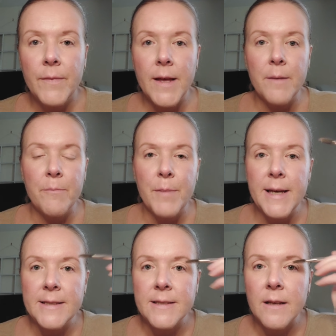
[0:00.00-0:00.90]
It
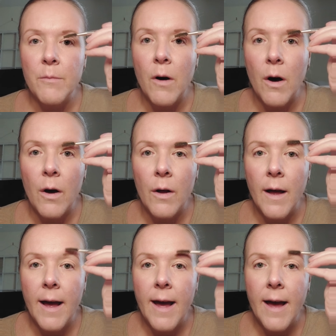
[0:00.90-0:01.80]
beats them all
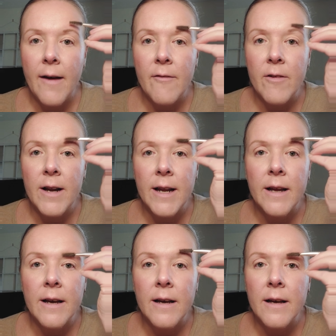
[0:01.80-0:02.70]
every
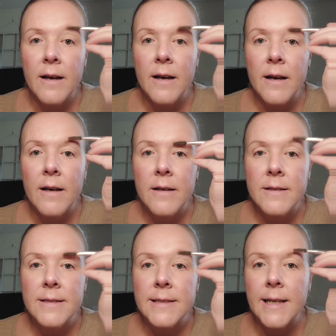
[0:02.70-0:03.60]

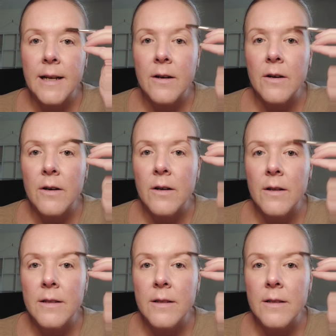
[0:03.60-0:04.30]
single